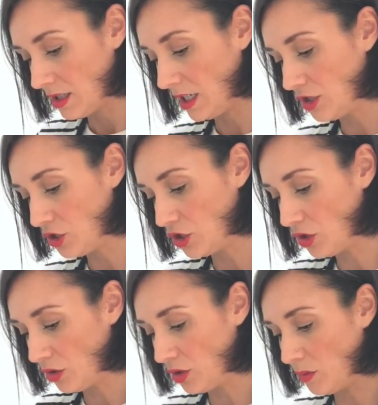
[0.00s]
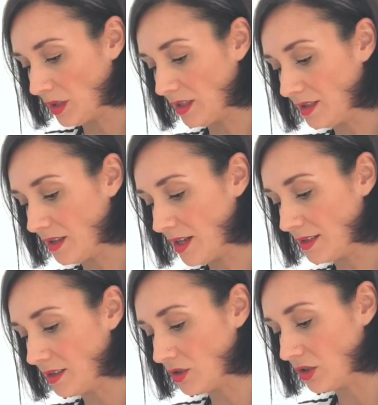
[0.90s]
and show you what the
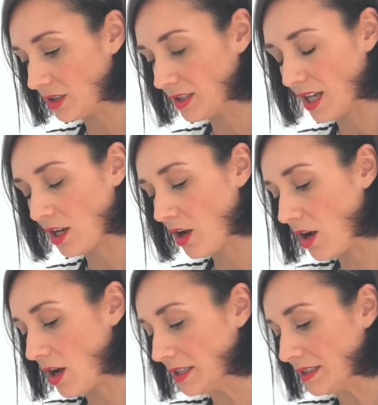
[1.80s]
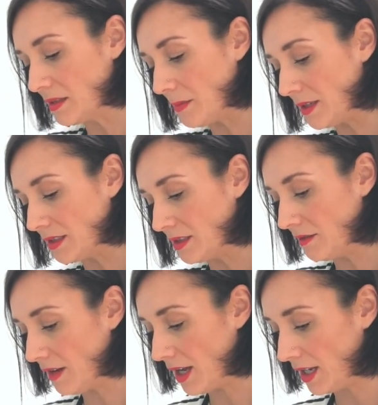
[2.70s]
sausage looks like. Oh, it smells
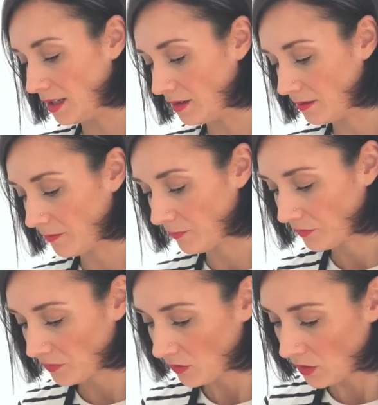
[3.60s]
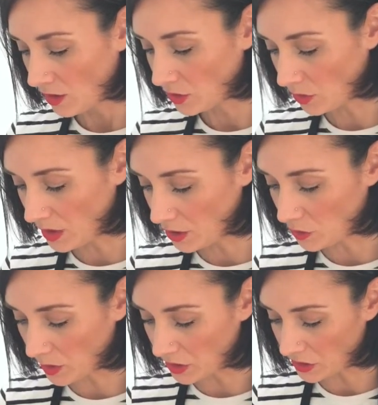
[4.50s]
divine. So here's
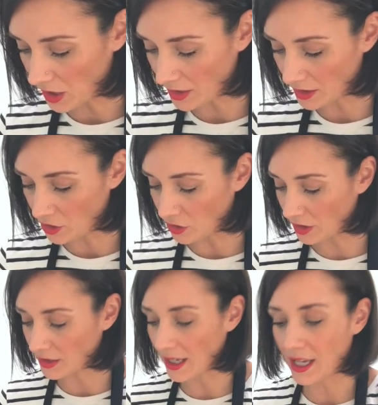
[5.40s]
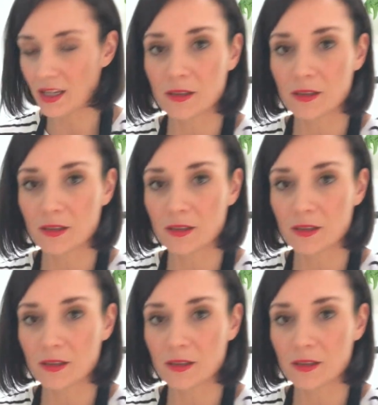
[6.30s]
what your sausage looks like.